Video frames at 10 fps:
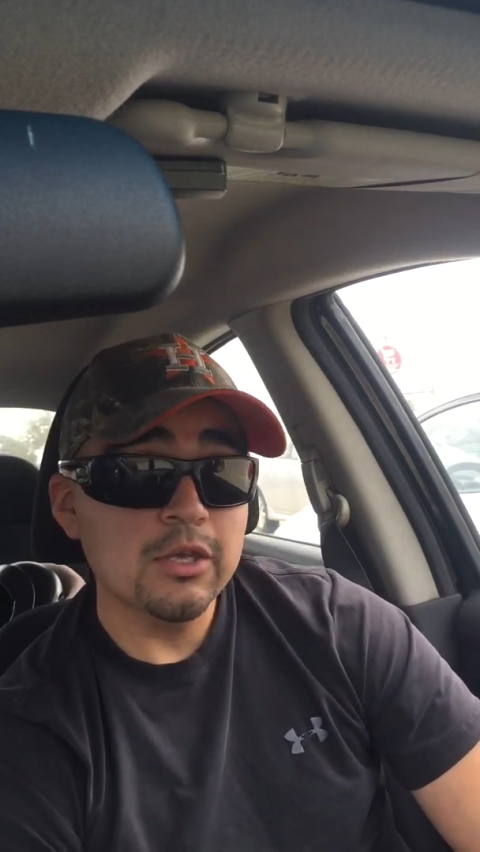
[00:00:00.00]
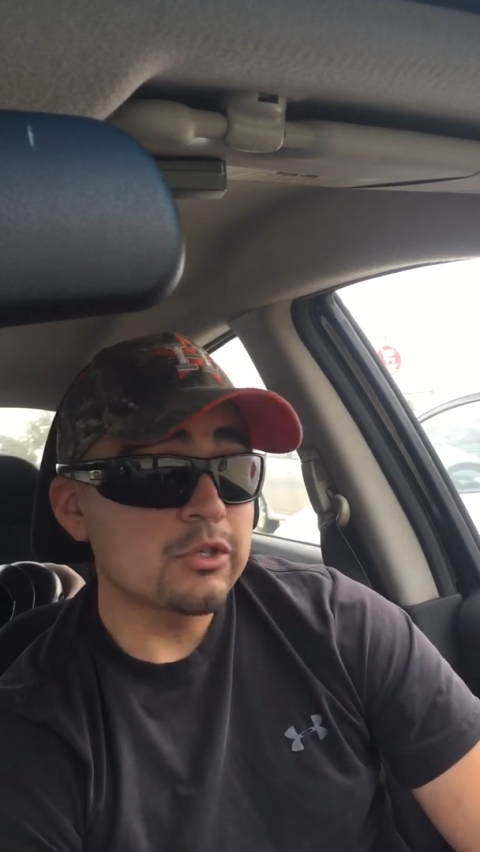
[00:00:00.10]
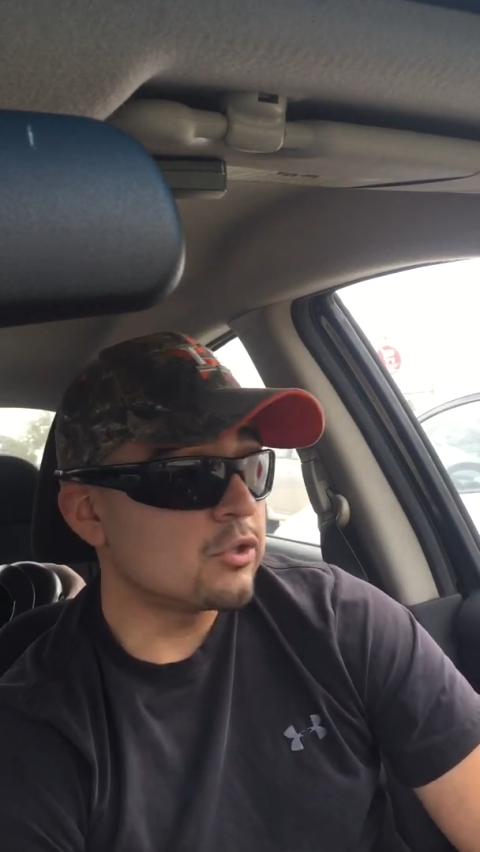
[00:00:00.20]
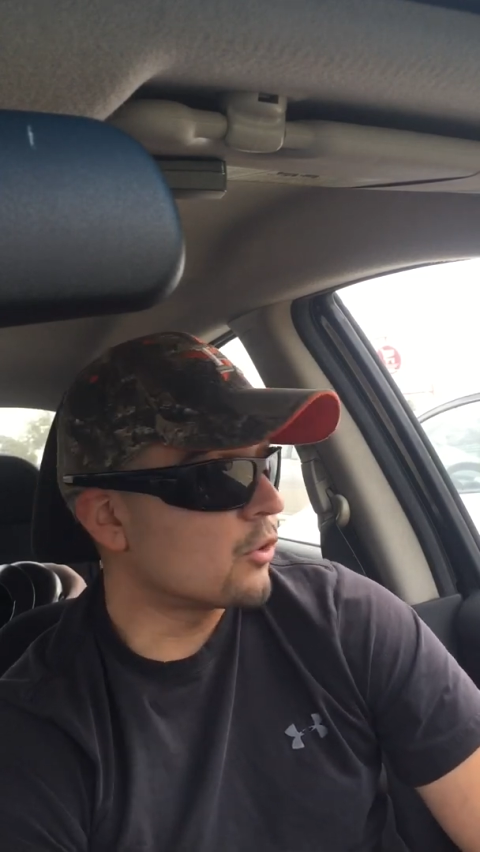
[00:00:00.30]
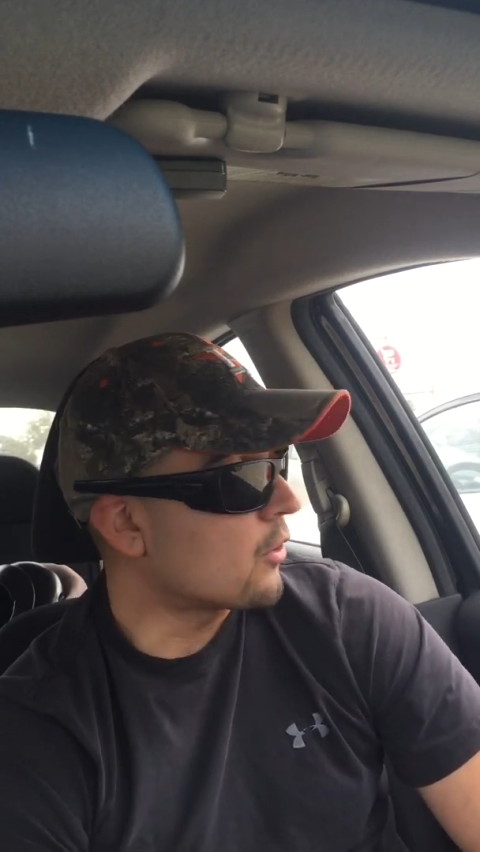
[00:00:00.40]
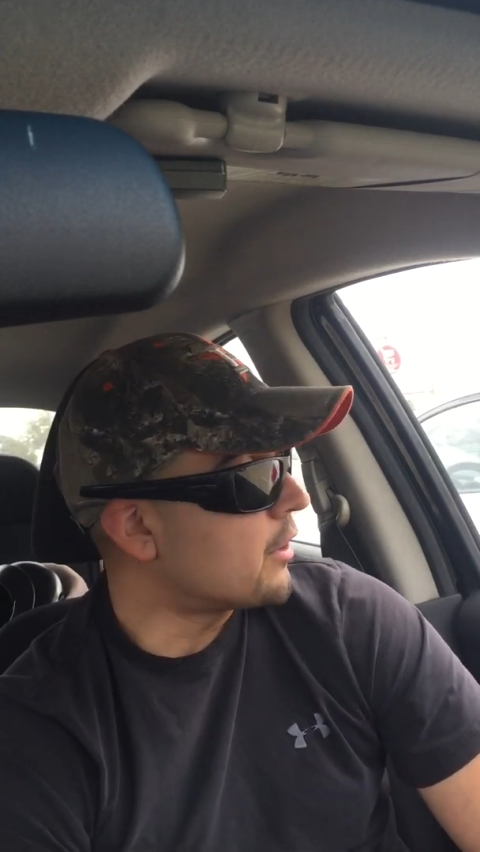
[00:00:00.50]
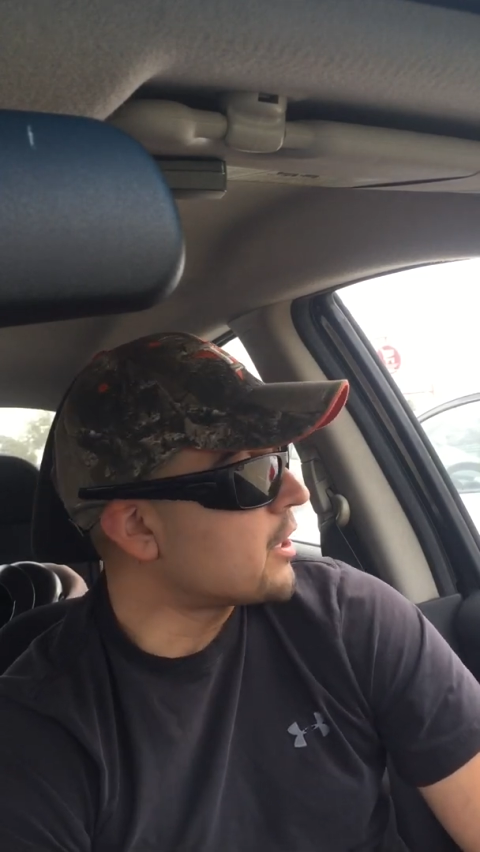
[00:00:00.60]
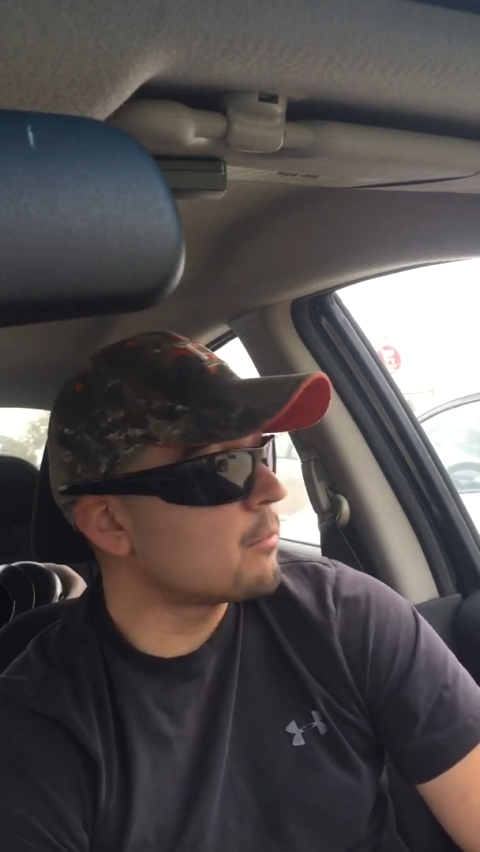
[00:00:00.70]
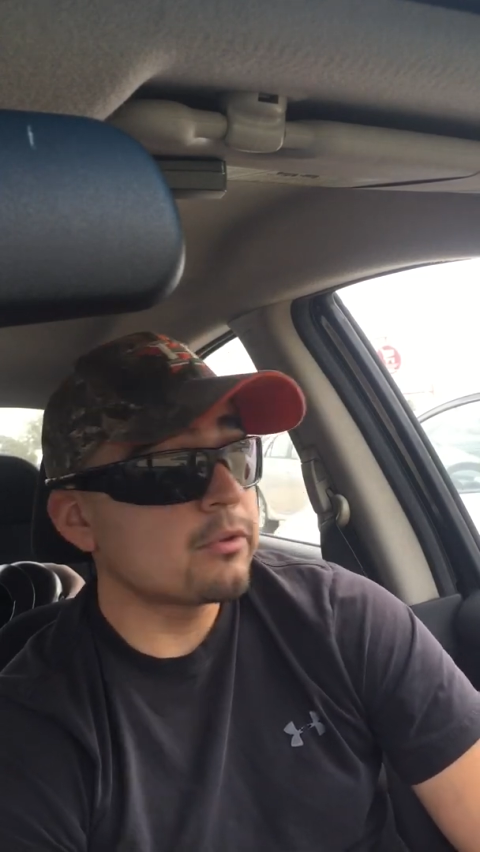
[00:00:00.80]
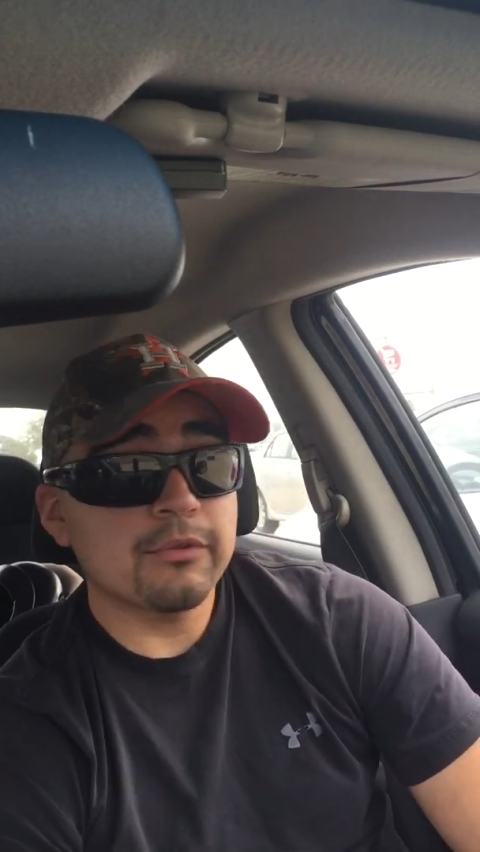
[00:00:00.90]
You're
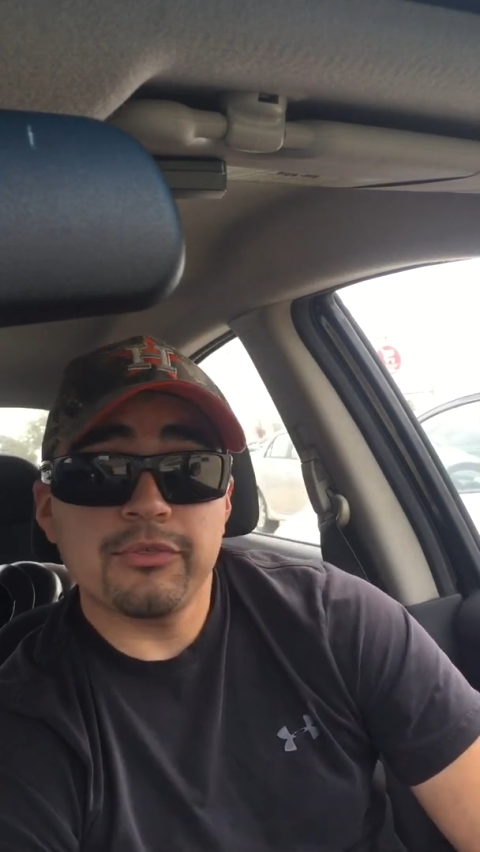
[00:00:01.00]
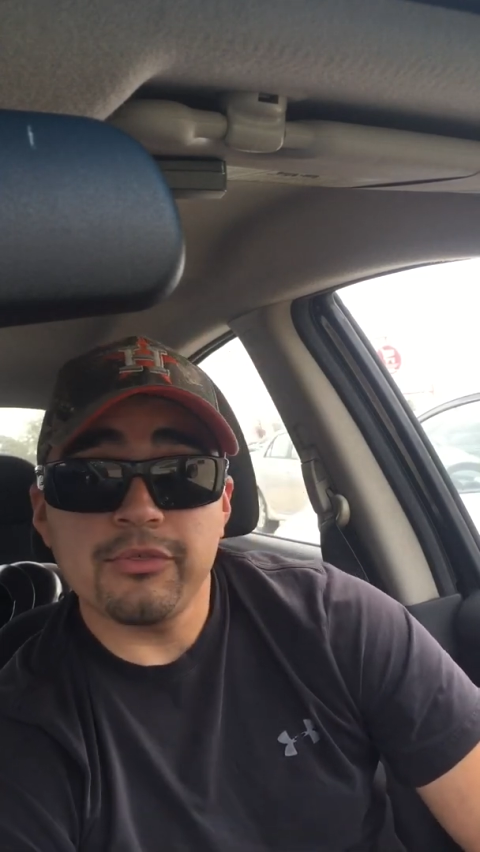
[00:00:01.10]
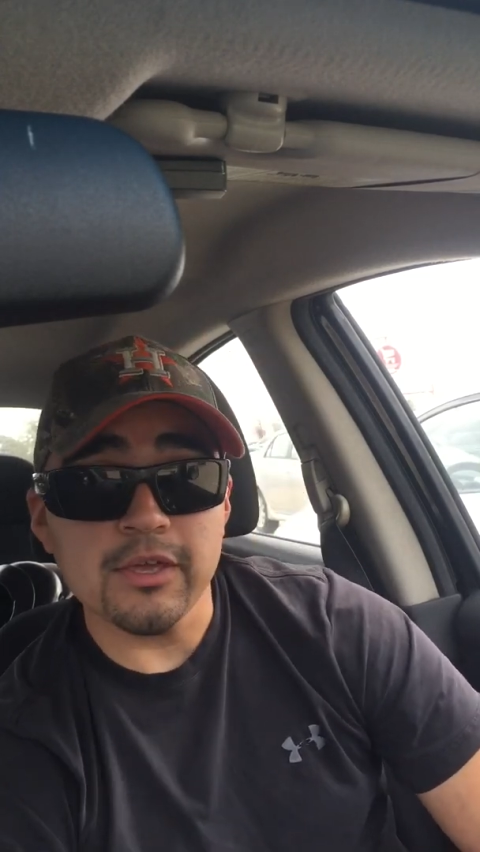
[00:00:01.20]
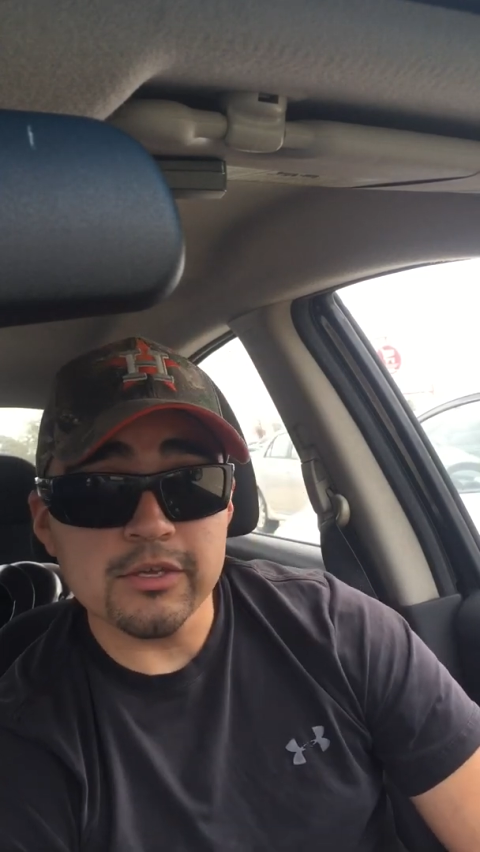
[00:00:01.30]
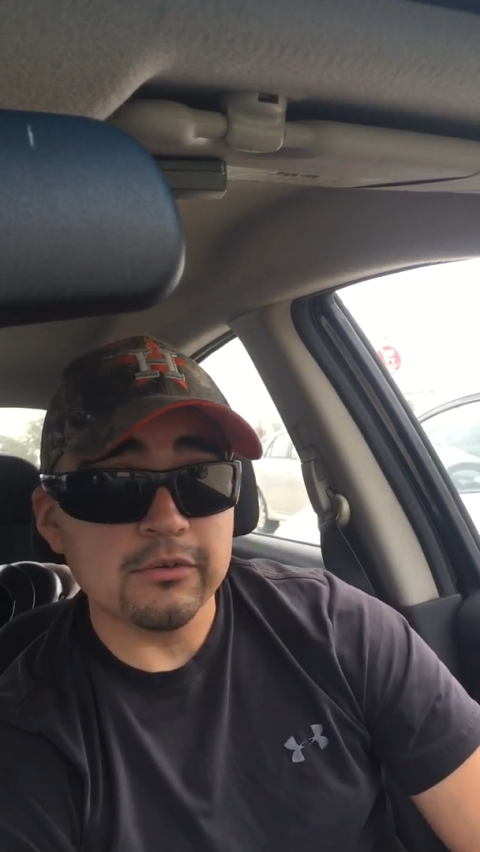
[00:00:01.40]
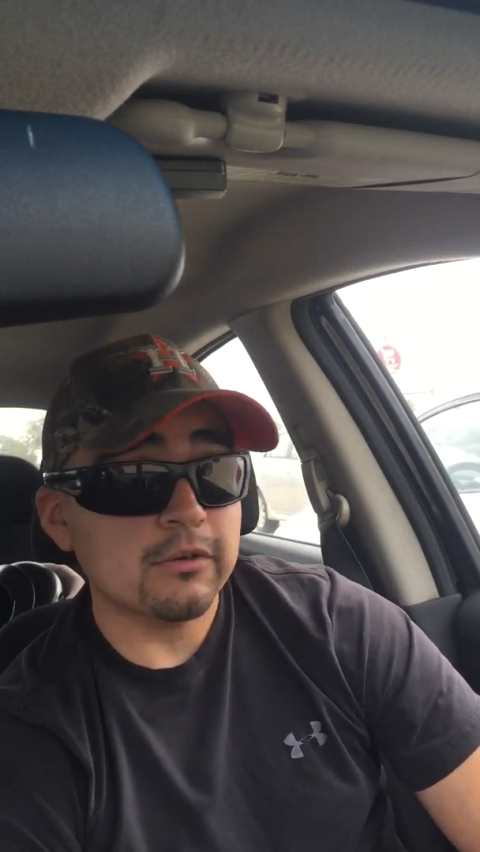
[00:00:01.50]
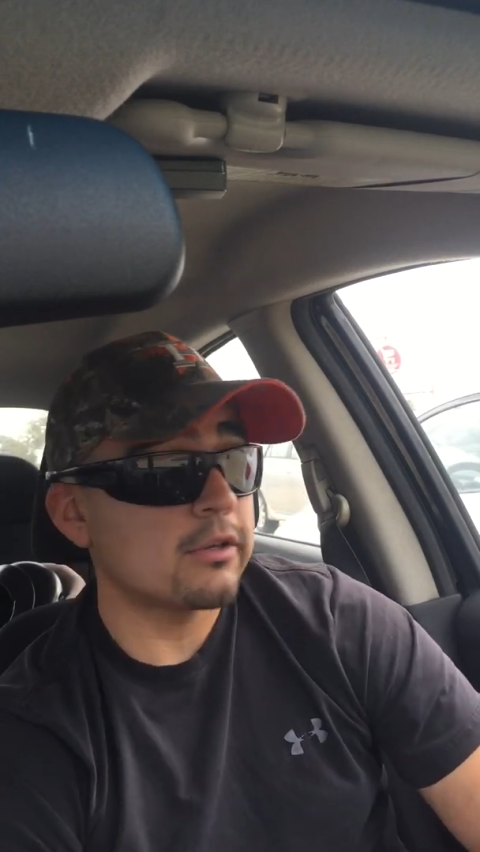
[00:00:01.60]
unable to think. You're